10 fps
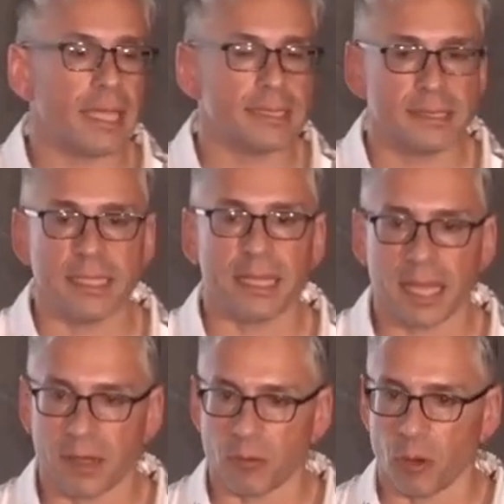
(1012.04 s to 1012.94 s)

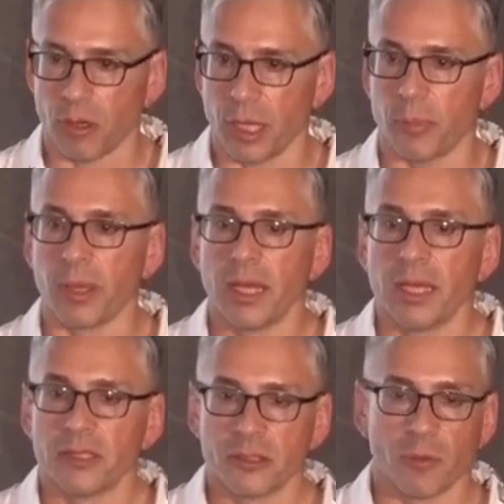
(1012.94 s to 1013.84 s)
ZK rollup.
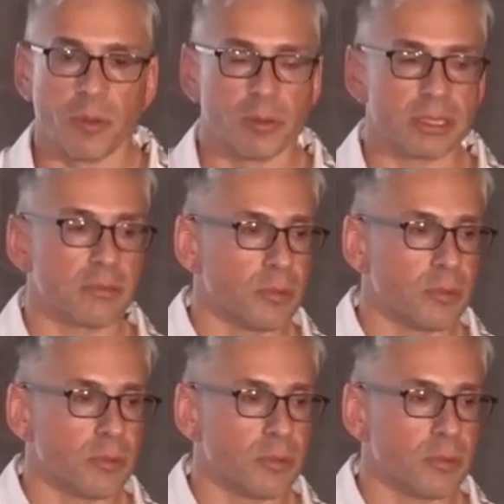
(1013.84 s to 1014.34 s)
So we will we